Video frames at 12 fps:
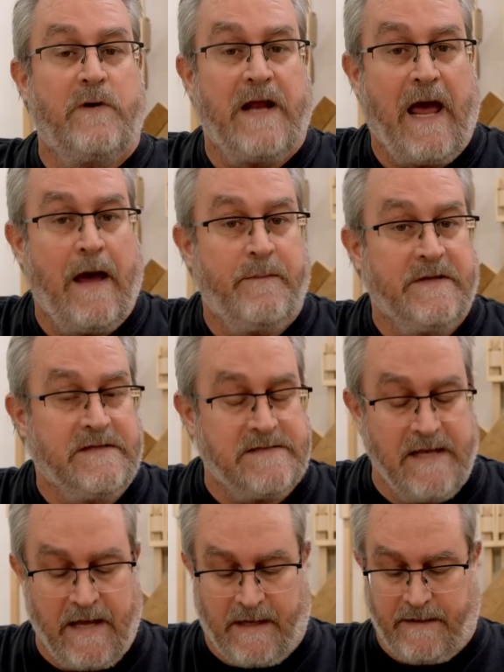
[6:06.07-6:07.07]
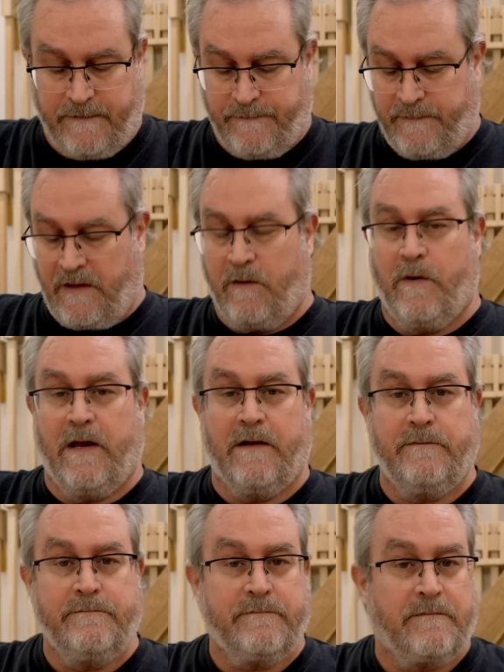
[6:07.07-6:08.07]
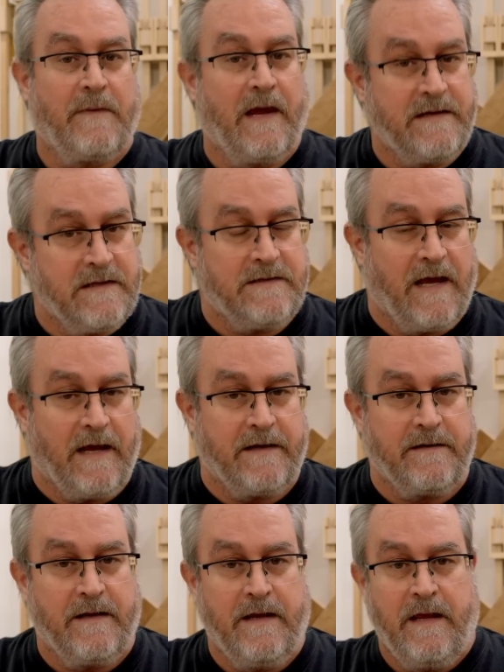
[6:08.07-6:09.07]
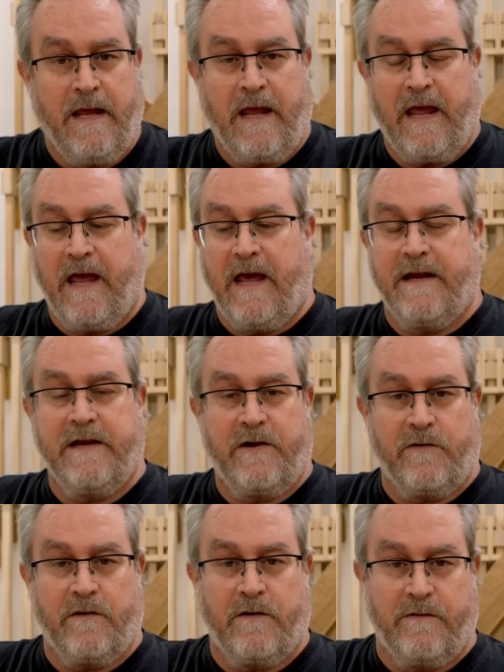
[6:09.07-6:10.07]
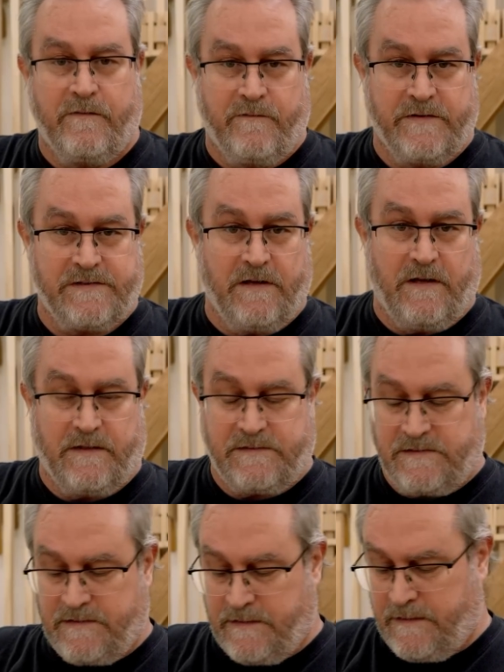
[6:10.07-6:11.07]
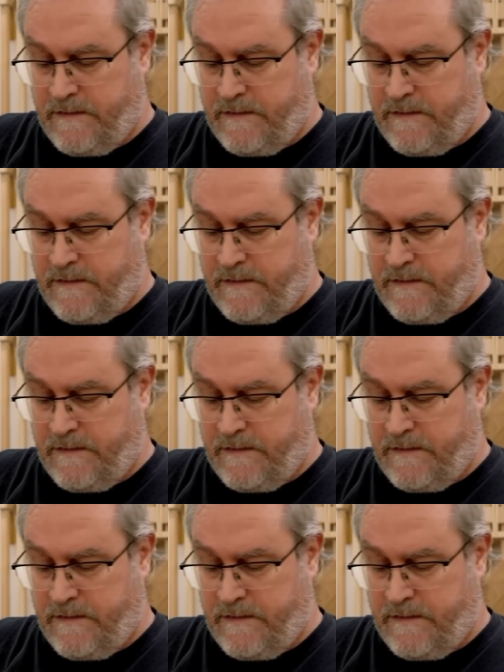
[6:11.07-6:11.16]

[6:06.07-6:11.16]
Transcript: what happens then? Well, I did that and here are the results.